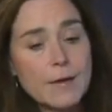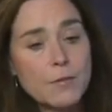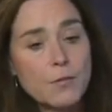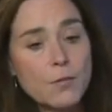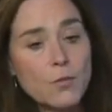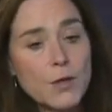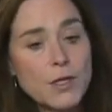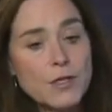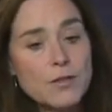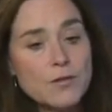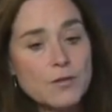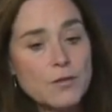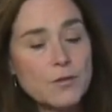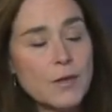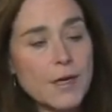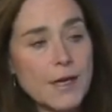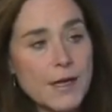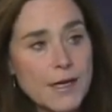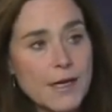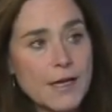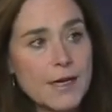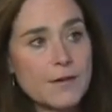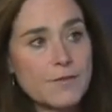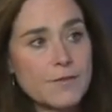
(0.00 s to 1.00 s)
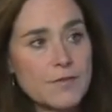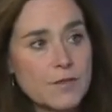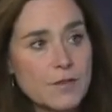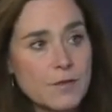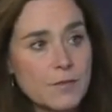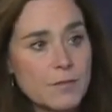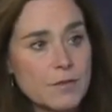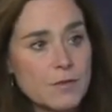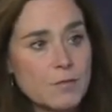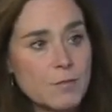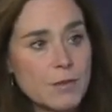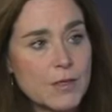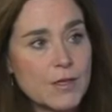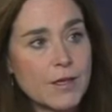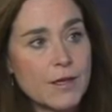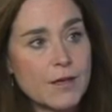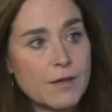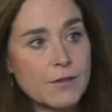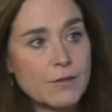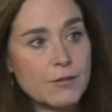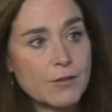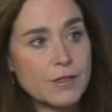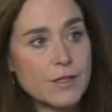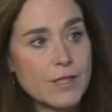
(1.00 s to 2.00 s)
We do have some
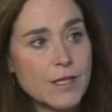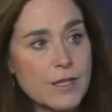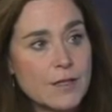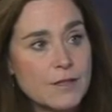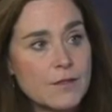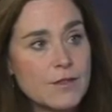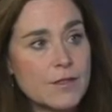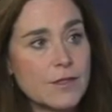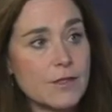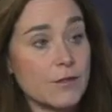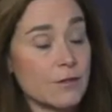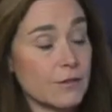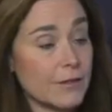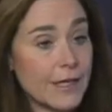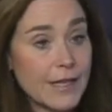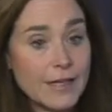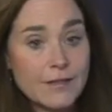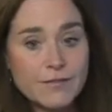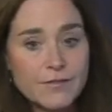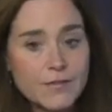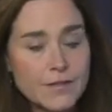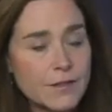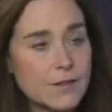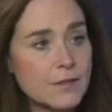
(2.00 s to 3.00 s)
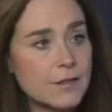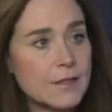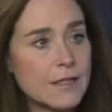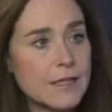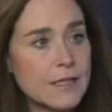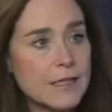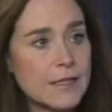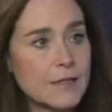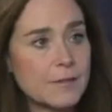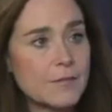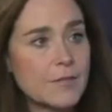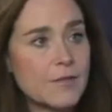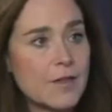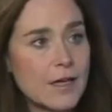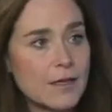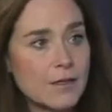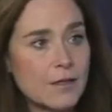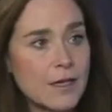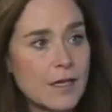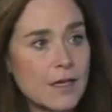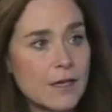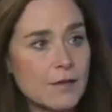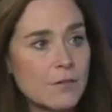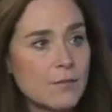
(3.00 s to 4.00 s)
particular needs here, a landfill that
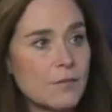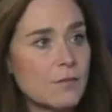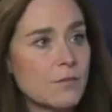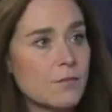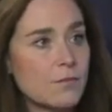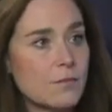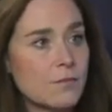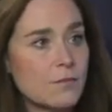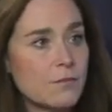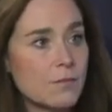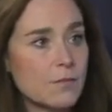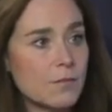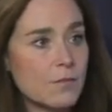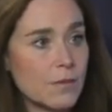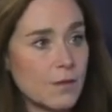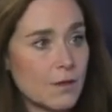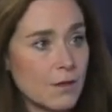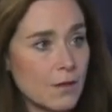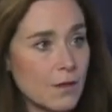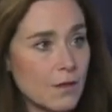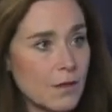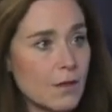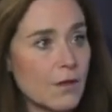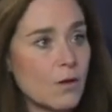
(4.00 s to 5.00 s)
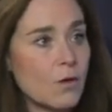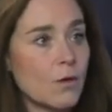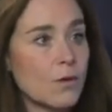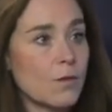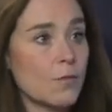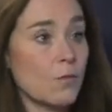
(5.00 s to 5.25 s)
need... Water company.